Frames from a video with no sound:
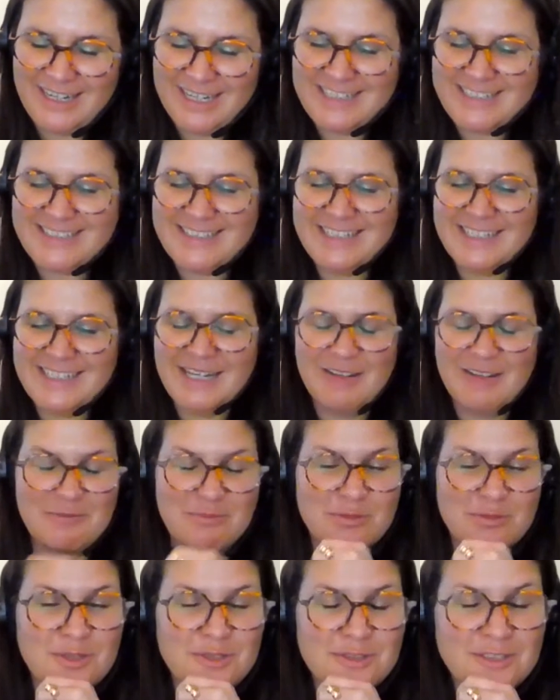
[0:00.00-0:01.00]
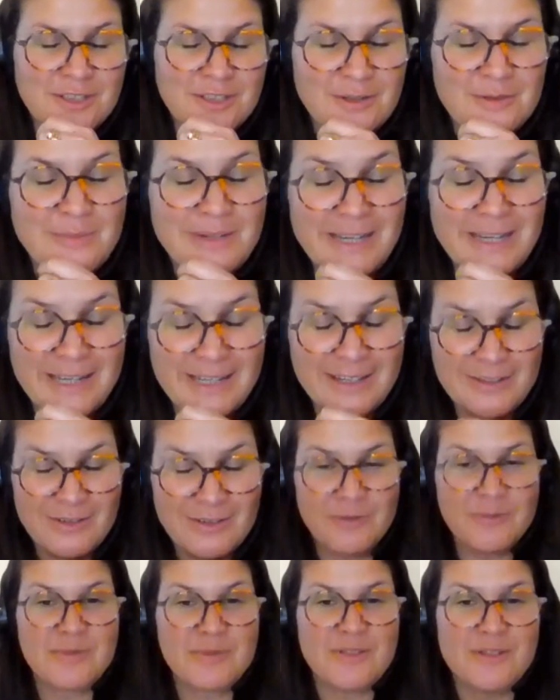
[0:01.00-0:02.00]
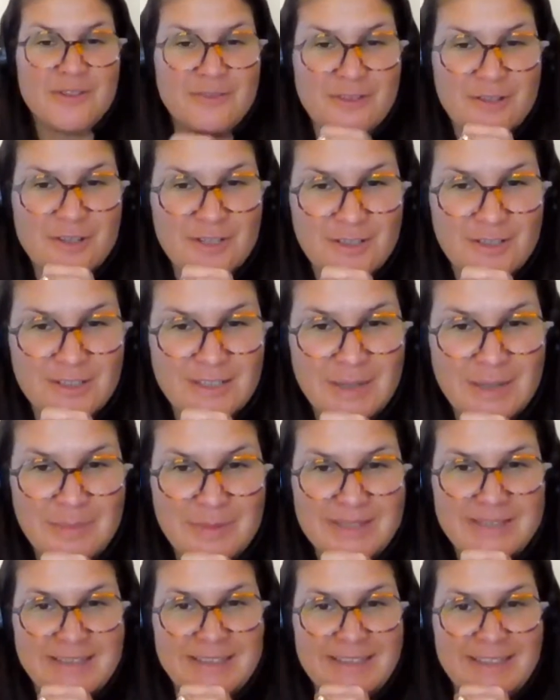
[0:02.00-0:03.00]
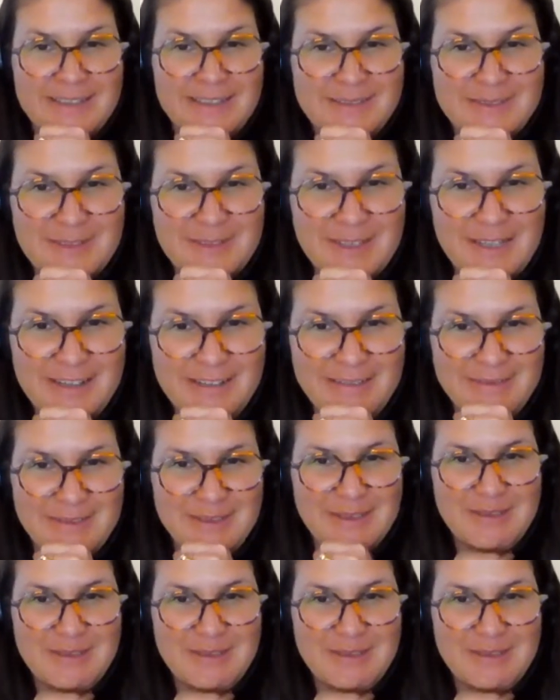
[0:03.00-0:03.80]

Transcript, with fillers: I think I've broadened my observation capacity again.